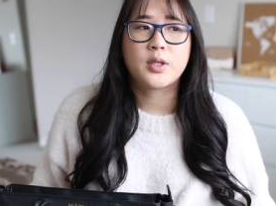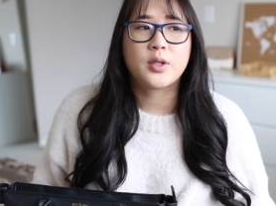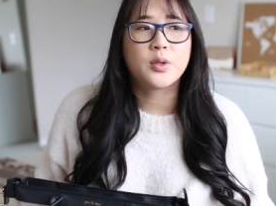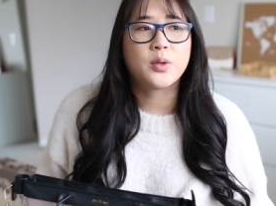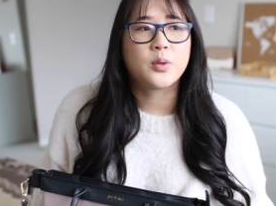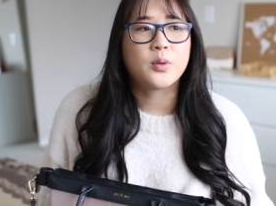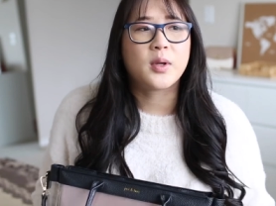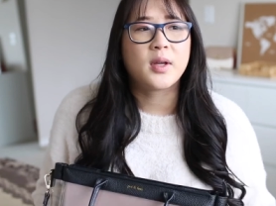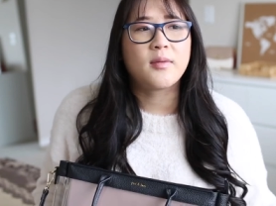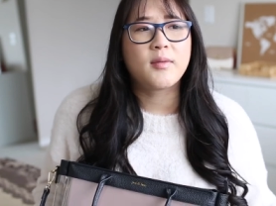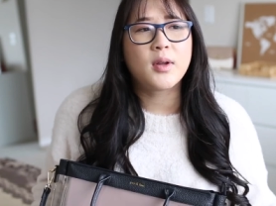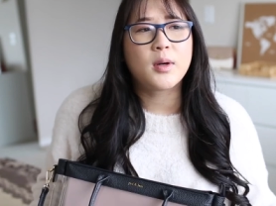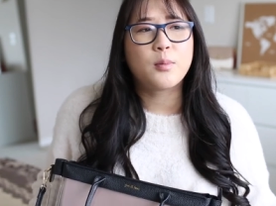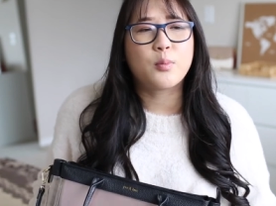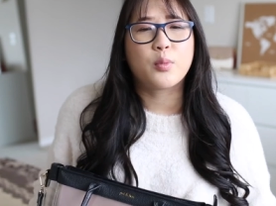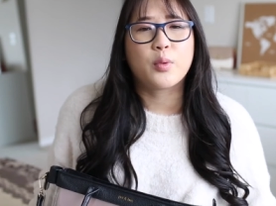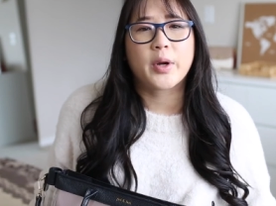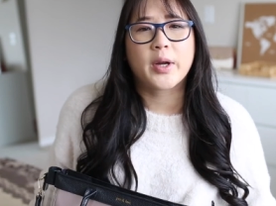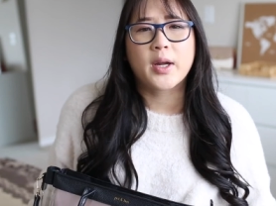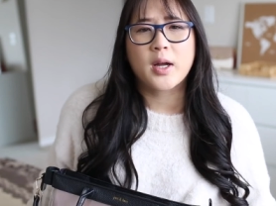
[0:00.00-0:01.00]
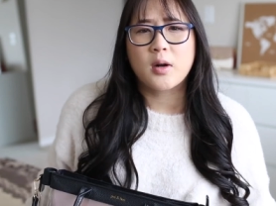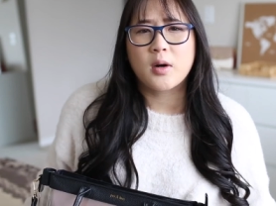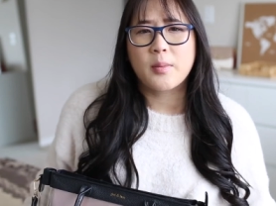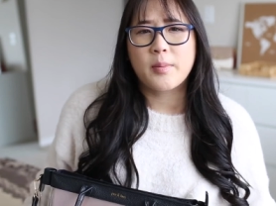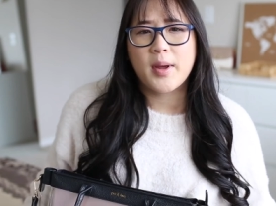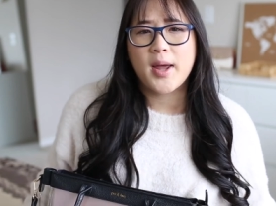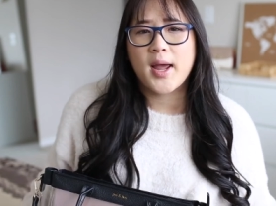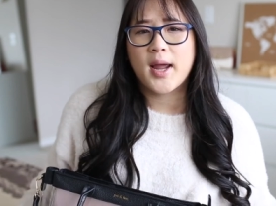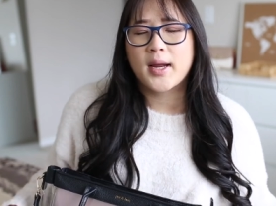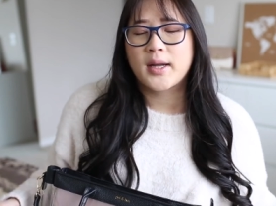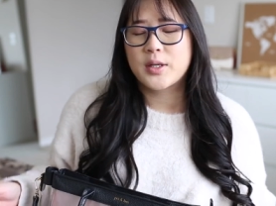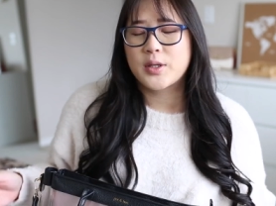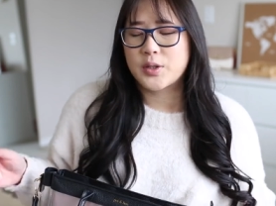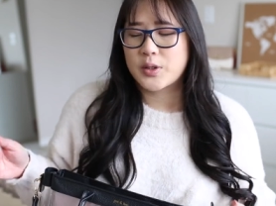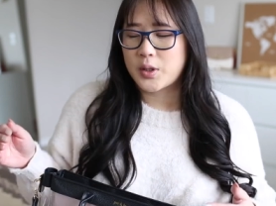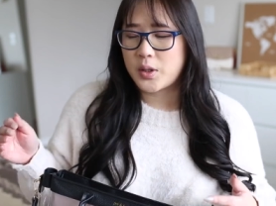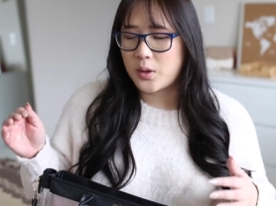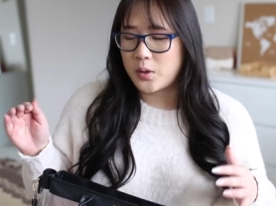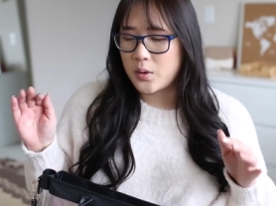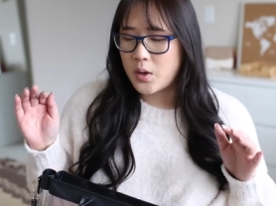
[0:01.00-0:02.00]
to even bring out a bag.
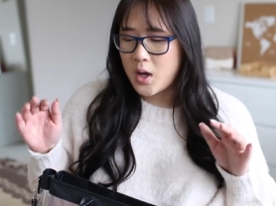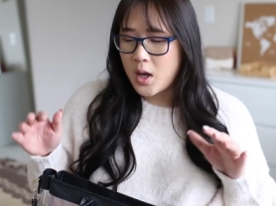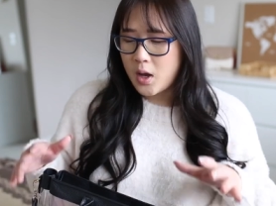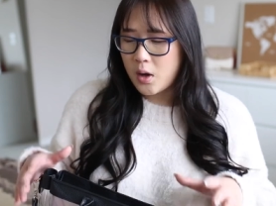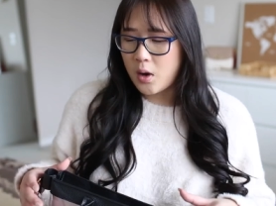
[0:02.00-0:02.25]
So